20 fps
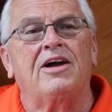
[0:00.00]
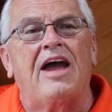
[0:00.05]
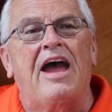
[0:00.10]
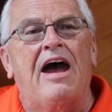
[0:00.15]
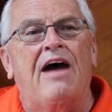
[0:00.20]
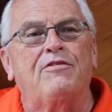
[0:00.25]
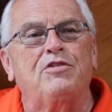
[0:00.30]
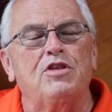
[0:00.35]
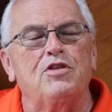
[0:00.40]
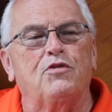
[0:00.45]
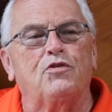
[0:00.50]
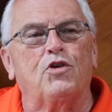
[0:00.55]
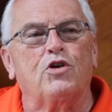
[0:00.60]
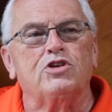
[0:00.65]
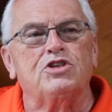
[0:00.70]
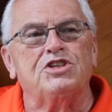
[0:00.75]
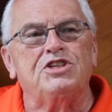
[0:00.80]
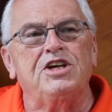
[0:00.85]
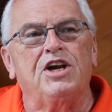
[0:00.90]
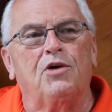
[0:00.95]
after the
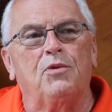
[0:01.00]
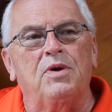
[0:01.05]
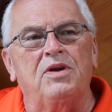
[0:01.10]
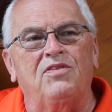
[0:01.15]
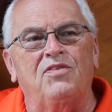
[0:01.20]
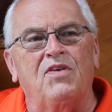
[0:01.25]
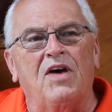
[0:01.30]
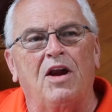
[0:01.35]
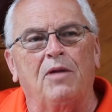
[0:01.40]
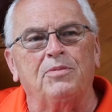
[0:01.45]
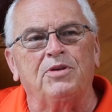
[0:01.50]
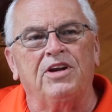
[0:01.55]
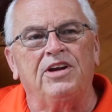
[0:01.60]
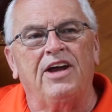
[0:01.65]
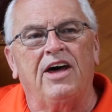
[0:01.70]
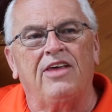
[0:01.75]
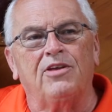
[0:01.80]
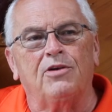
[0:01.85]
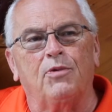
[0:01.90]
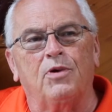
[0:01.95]
first year, we developed
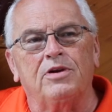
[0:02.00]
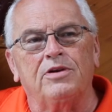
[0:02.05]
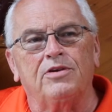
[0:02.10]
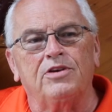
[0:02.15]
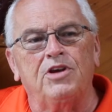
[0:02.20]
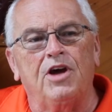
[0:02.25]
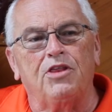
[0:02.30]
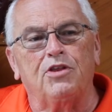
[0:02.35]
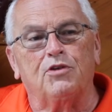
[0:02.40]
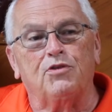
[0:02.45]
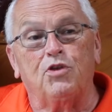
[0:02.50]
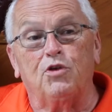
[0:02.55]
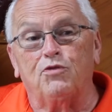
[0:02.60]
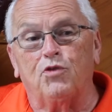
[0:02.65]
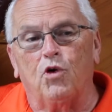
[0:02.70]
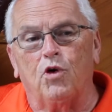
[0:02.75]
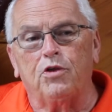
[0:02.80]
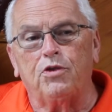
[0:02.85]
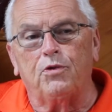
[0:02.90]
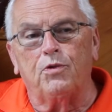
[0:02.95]
the
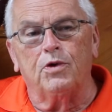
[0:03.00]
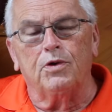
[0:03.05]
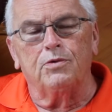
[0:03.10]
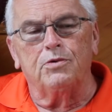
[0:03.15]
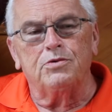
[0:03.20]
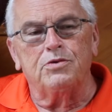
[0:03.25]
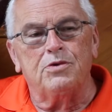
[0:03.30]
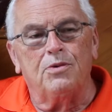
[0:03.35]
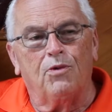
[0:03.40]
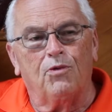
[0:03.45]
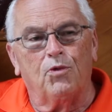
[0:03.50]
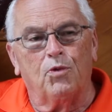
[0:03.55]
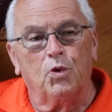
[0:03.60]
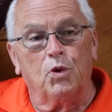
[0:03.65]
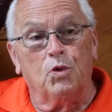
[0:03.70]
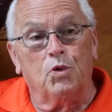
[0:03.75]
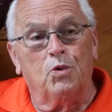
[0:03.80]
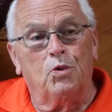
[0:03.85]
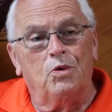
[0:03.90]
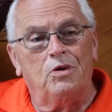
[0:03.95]
fourth
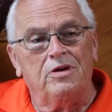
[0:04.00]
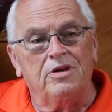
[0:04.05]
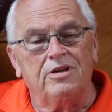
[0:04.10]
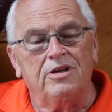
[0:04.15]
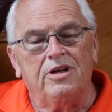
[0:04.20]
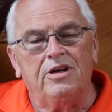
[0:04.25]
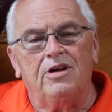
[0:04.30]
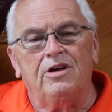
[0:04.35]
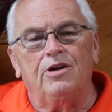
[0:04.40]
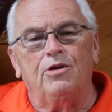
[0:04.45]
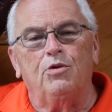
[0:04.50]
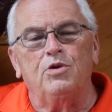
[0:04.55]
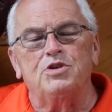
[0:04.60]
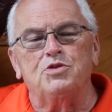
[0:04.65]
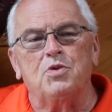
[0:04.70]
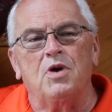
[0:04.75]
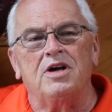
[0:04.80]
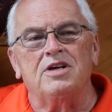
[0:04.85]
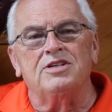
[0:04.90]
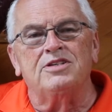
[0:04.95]
rule, which
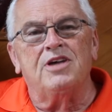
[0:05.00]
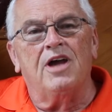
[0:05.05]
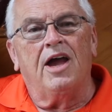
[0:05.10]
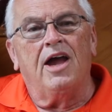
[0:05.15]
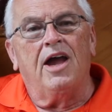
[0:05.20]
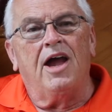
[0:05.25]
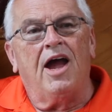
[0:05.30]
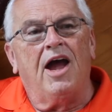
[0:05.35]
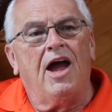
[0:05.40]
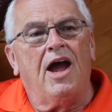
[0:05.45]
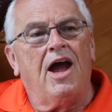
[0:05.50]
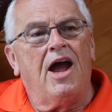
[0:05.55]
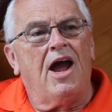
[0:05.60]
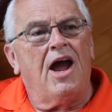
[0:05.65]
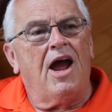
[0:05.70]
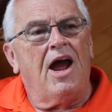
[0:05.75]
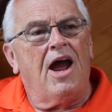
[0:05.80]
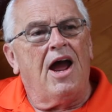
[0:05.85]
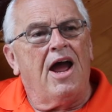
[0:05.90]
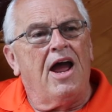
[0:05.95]
was,
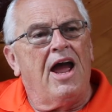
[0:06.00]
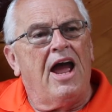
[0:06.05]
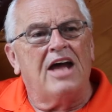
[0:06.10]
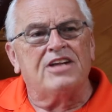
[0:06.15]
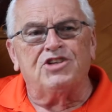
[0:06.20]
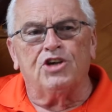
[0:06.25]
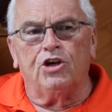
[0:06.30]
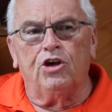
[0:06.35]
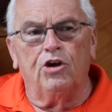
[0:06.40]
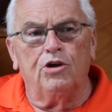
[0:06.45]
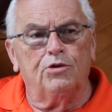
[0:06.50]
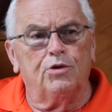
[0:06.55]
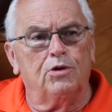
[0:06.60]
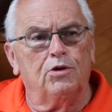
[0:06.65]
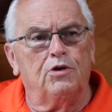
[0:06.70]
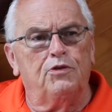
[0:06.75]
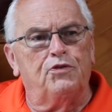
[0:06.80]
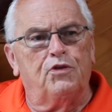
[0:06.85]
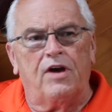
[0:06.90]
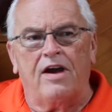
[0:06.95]
that's a good
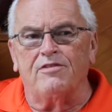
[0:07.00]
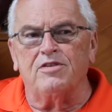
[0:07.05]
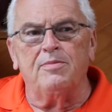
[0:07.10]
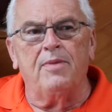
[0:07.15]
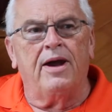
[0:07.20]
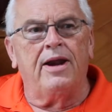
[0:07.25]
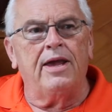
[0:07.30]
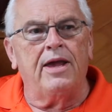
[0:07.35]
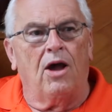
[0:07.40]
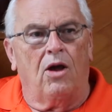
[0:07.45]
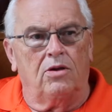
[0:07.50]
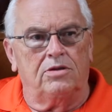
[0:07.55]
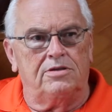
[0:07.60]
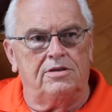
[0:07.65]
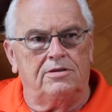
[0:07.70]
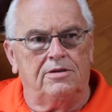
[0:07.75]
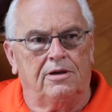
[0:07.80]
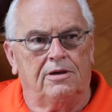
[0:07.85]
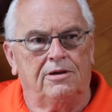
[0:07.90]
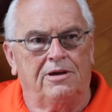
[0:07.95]
rule for everybody
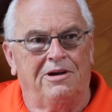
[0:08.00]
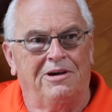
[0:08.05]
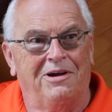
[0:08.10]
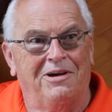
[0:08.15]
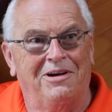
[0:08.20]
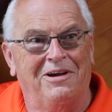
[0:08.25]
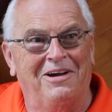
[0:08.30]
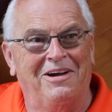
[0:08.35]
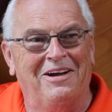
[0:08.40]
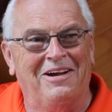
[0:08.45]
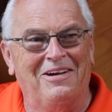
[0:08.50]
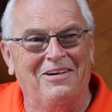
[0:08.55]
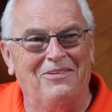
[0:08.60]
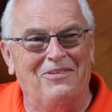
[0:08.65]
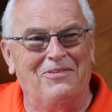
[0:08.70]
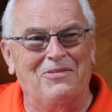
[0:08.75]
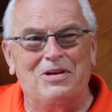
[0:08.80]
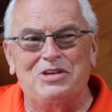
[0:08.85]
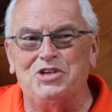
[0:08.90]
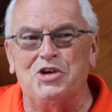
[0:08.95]
else,
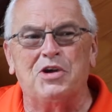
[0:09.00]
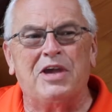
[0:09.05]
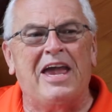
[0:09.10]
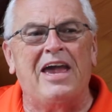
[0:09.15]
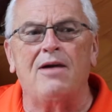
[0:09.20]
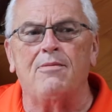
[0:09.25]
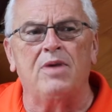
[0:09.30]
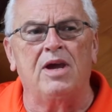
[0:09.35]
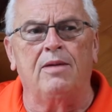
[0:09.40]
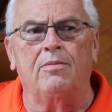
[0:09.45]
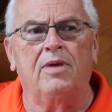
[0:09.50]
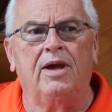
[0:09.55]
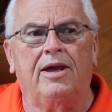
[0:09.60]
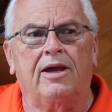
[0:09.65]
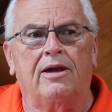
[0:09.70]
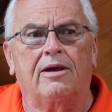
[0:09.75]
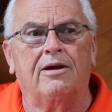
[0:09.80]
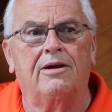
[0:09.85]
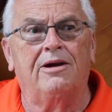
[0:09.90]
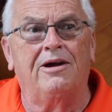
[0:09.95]
but you can't be me.